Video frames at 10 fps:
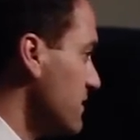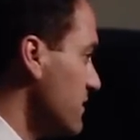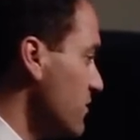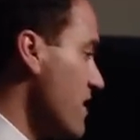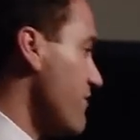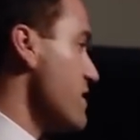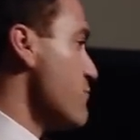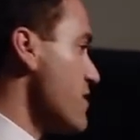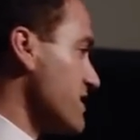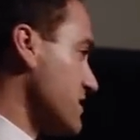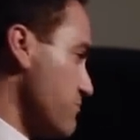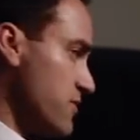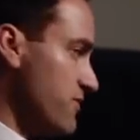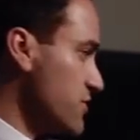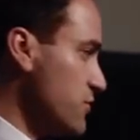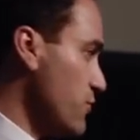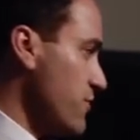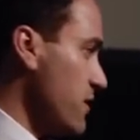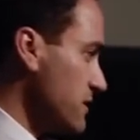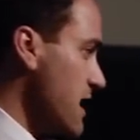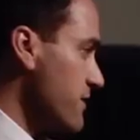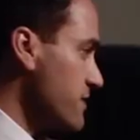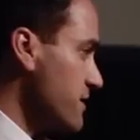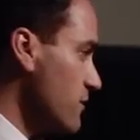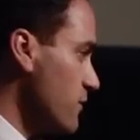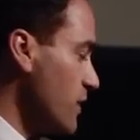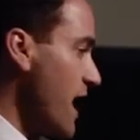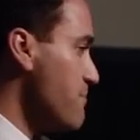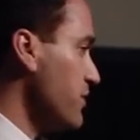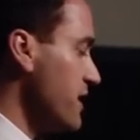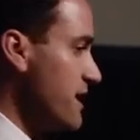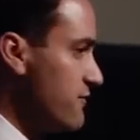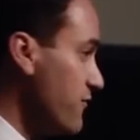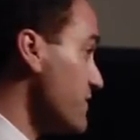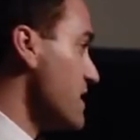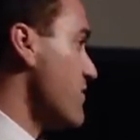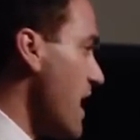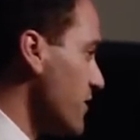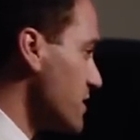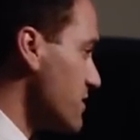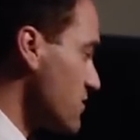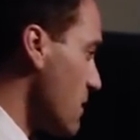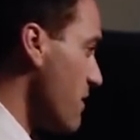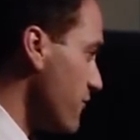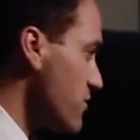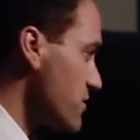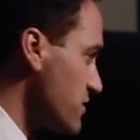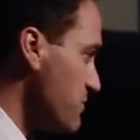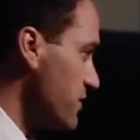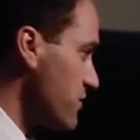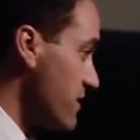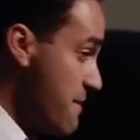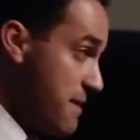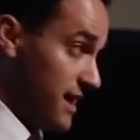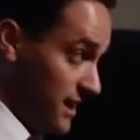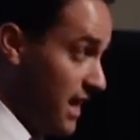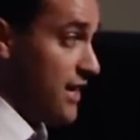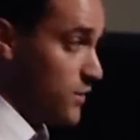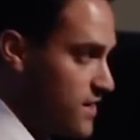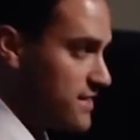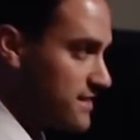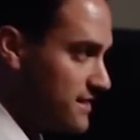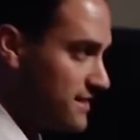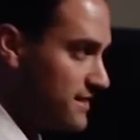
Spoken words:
You don't have any risk to burn this $200,000-300,000. When I put in $50,000 to start my first dispensary, it meant a lot of risk.